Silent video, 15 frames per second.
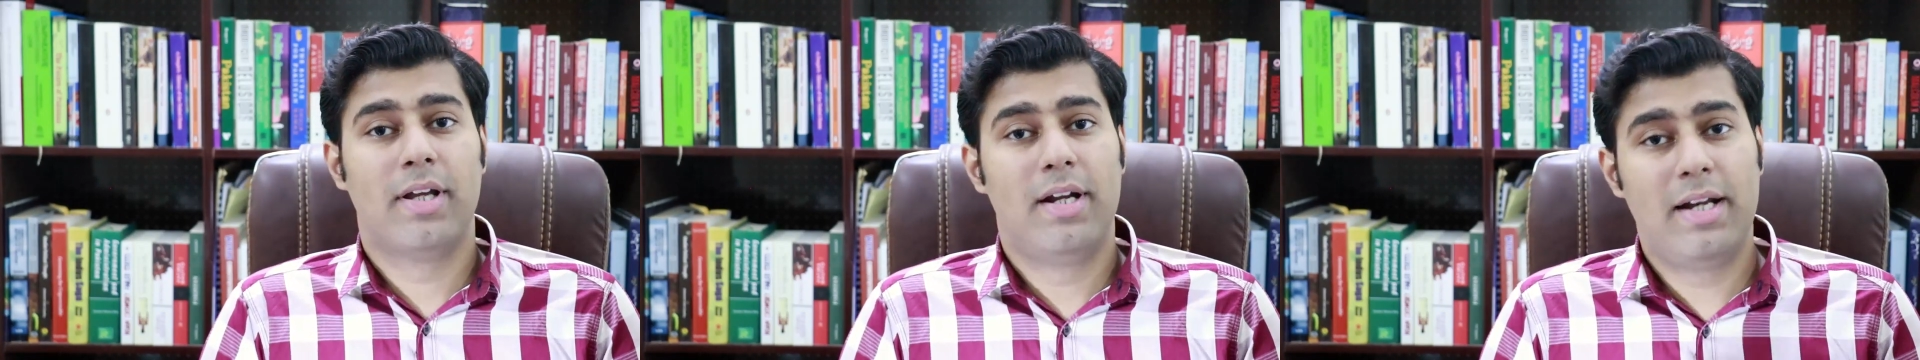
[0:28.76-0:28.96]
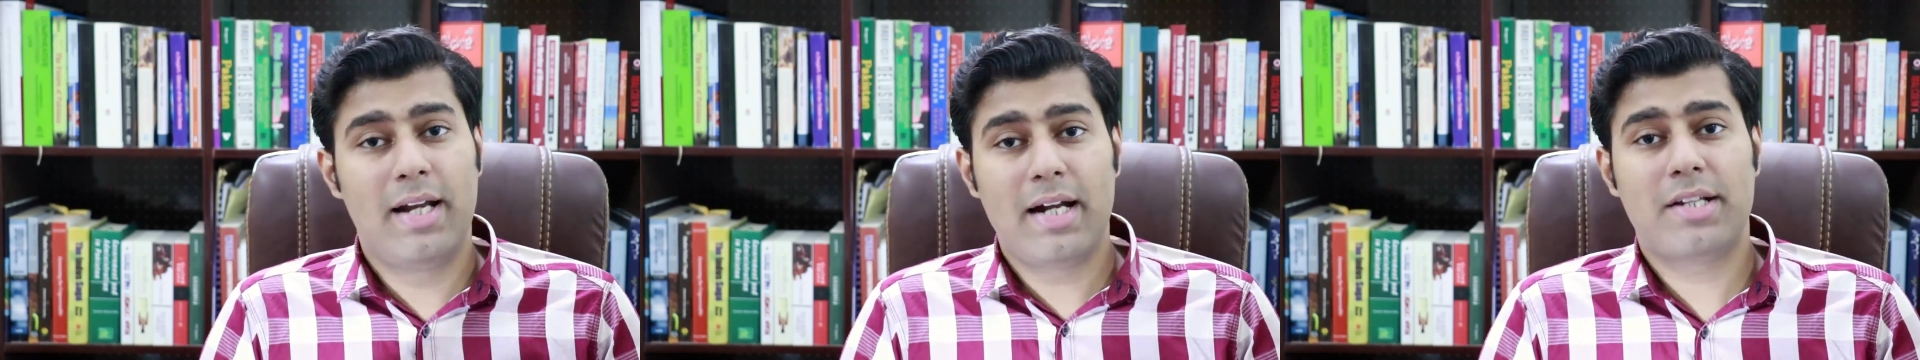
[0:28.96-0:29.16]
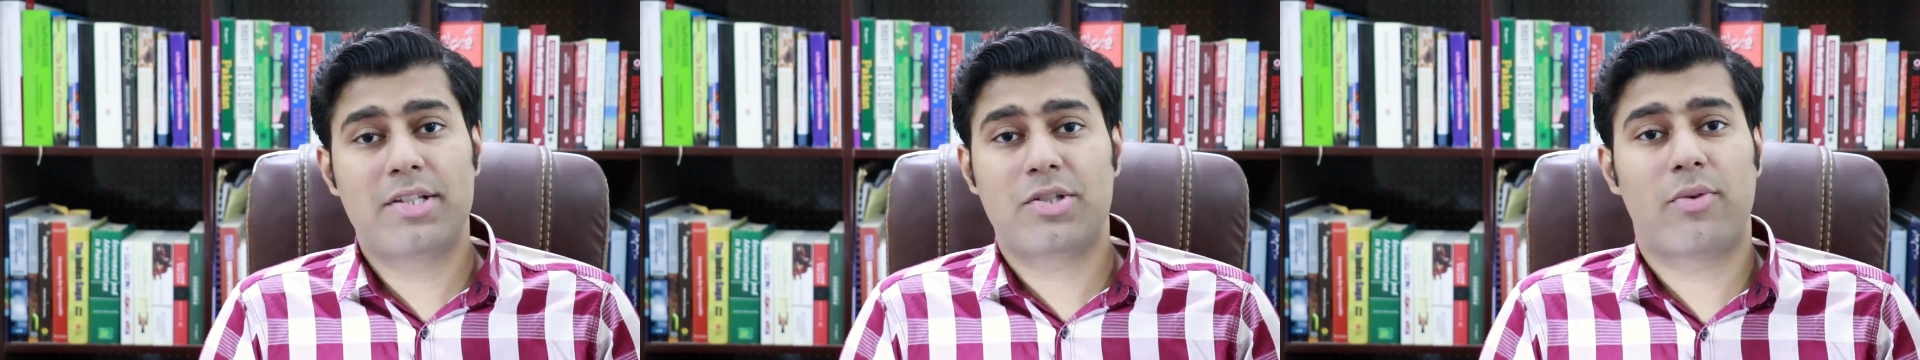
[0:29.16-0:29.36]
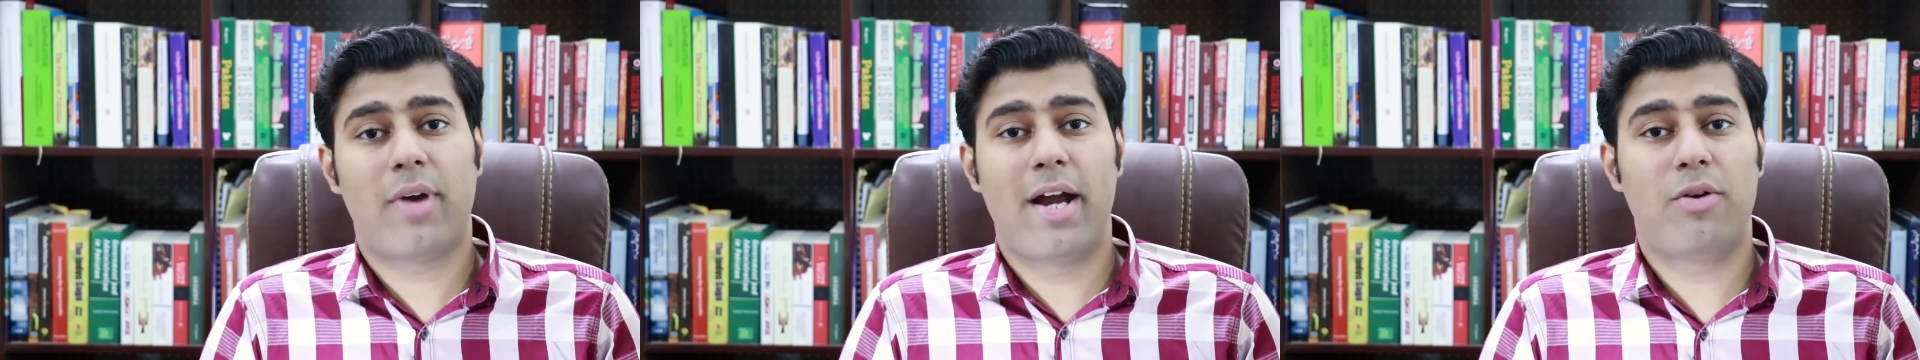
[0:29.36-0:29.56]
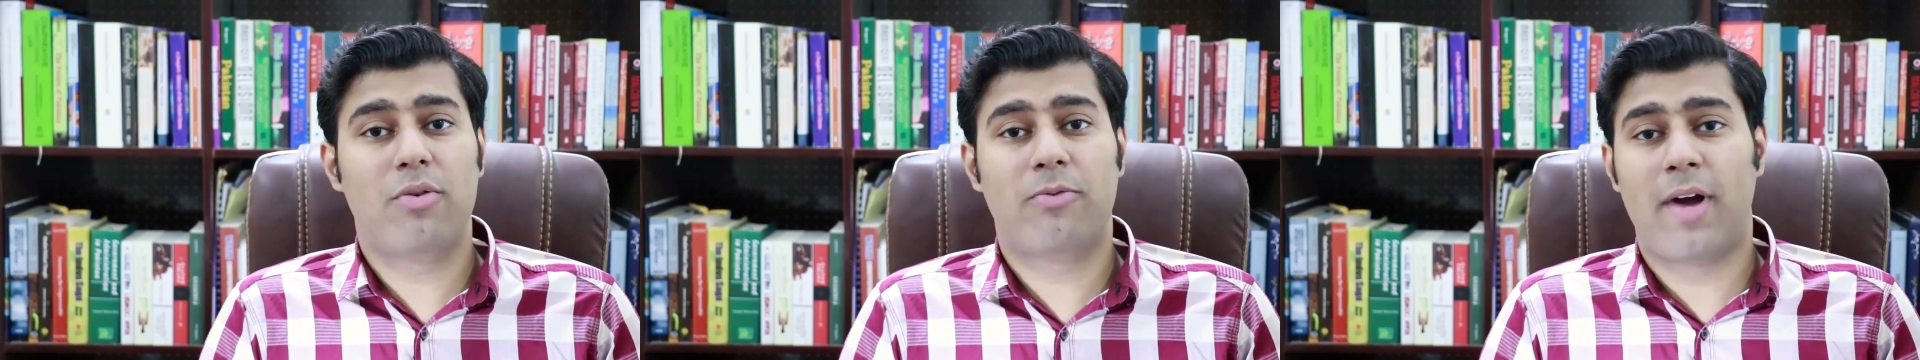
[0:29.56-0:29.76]
Let's
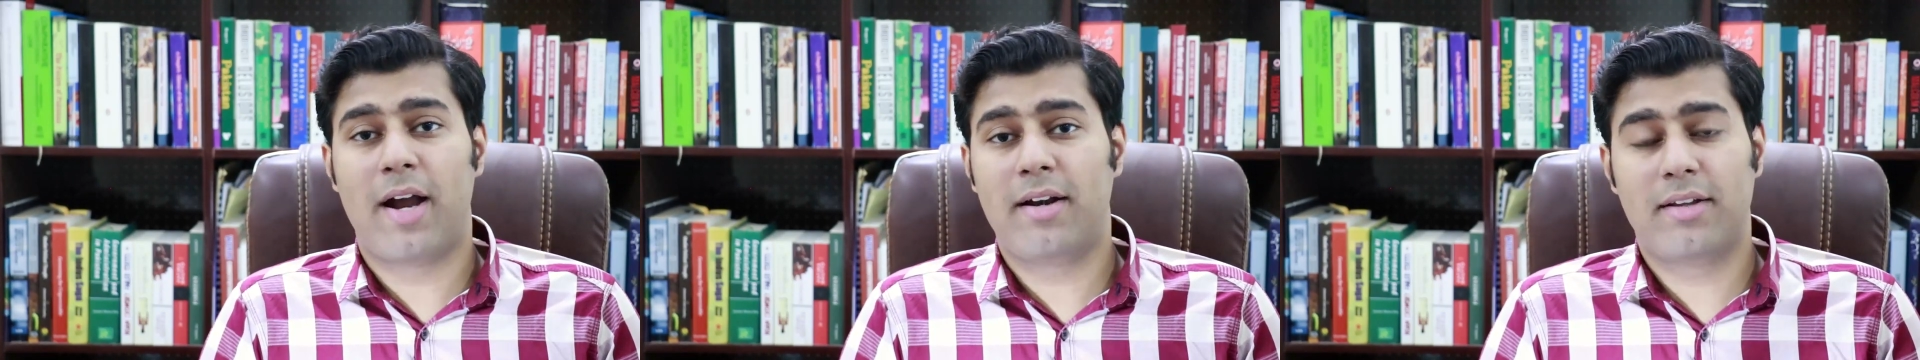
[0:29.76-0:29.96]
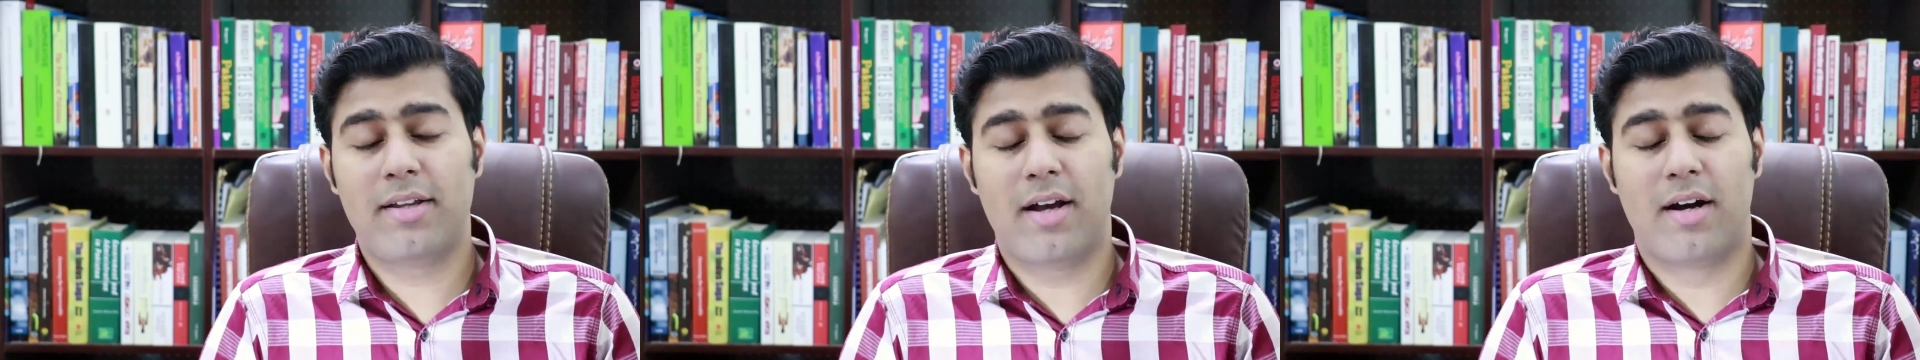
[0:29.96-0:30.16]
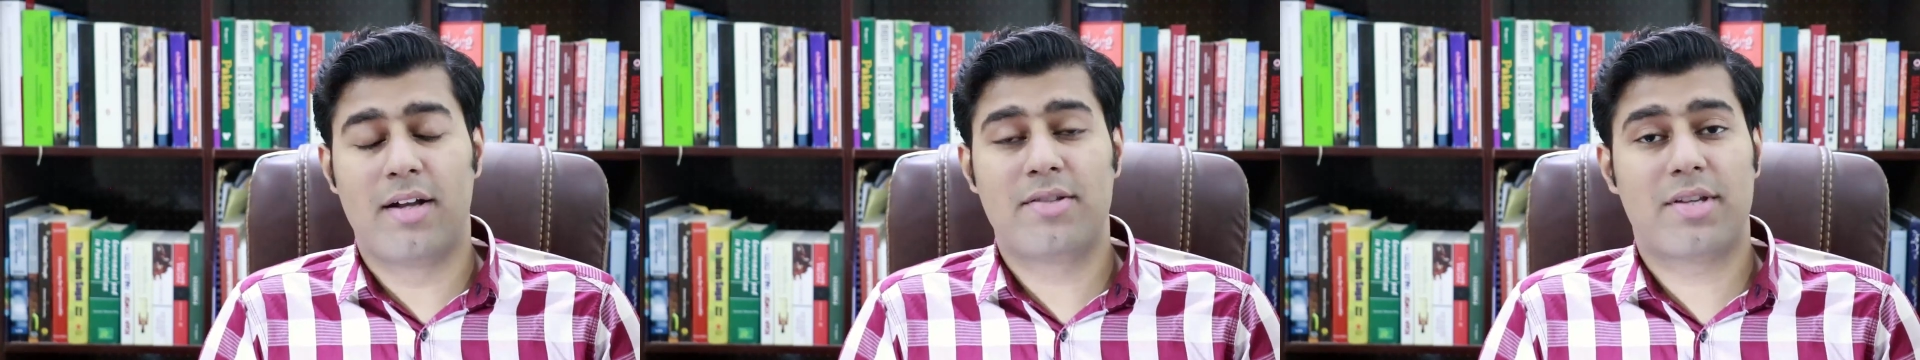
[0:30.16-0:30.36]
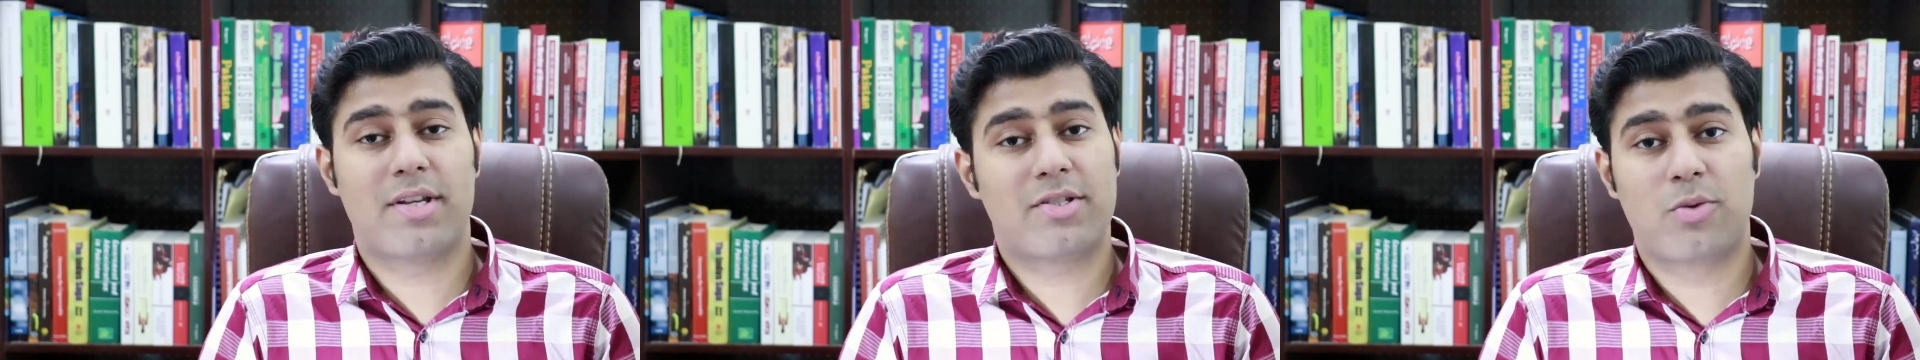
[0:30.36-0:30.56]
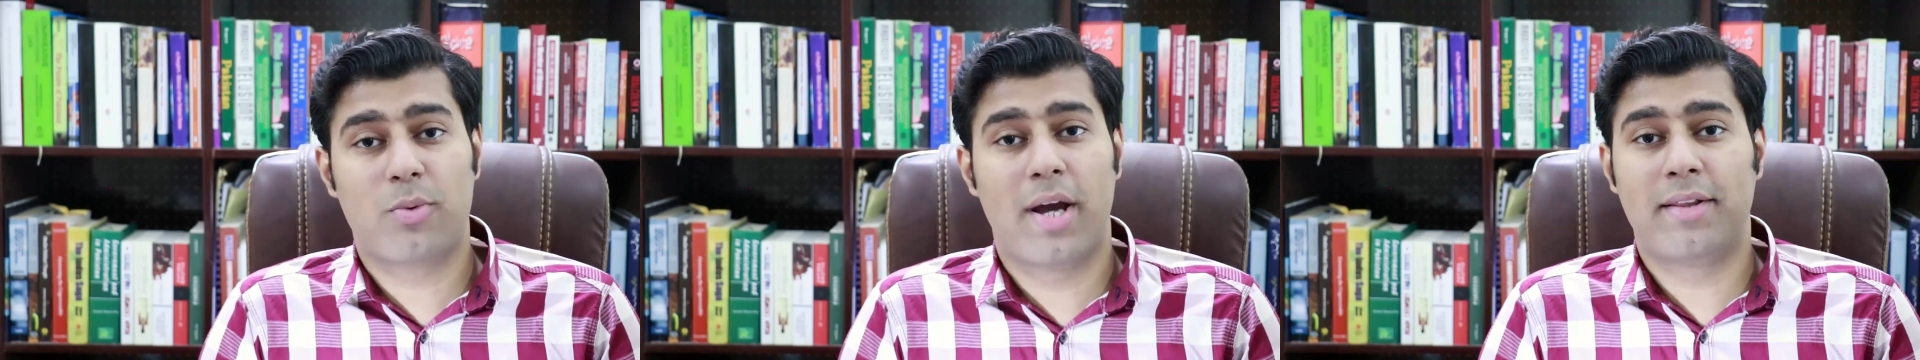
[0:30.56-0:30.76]
try to find the
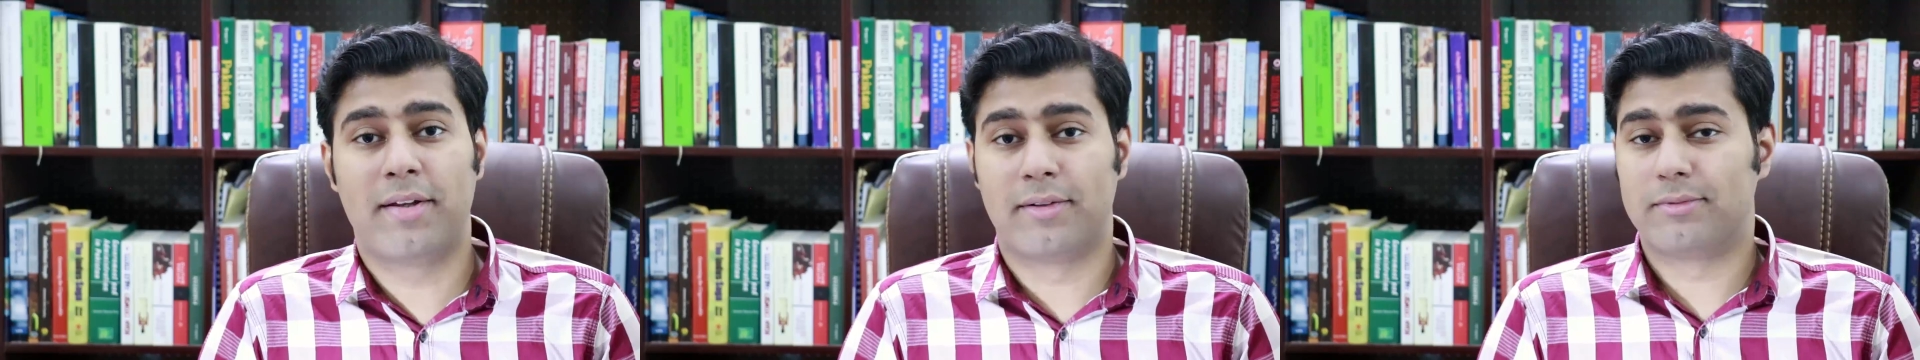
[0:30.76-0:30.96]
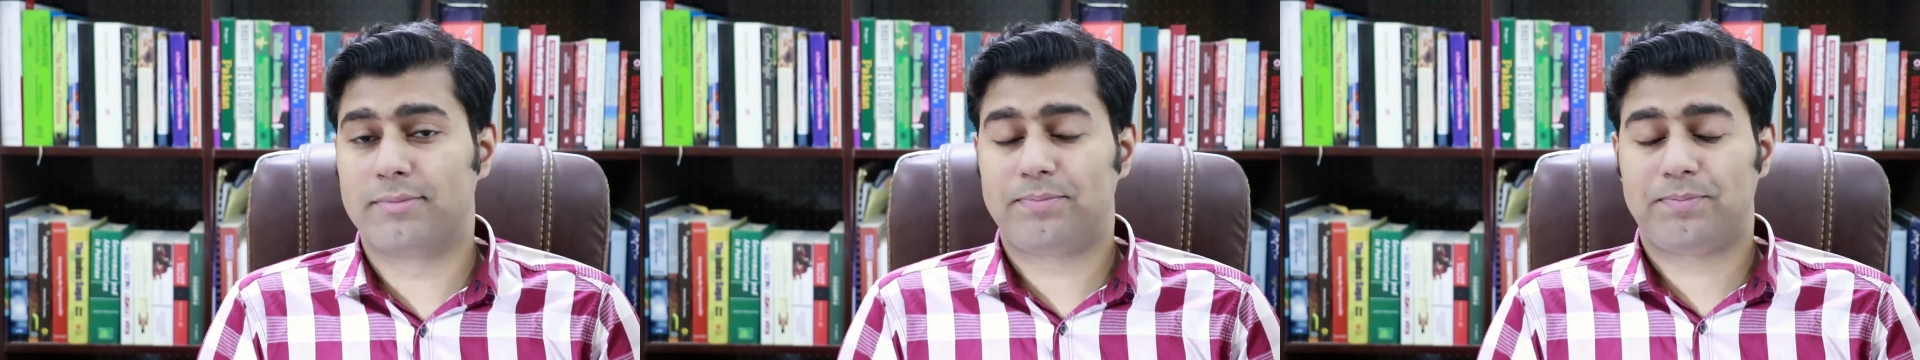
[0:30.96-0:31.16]
answers together.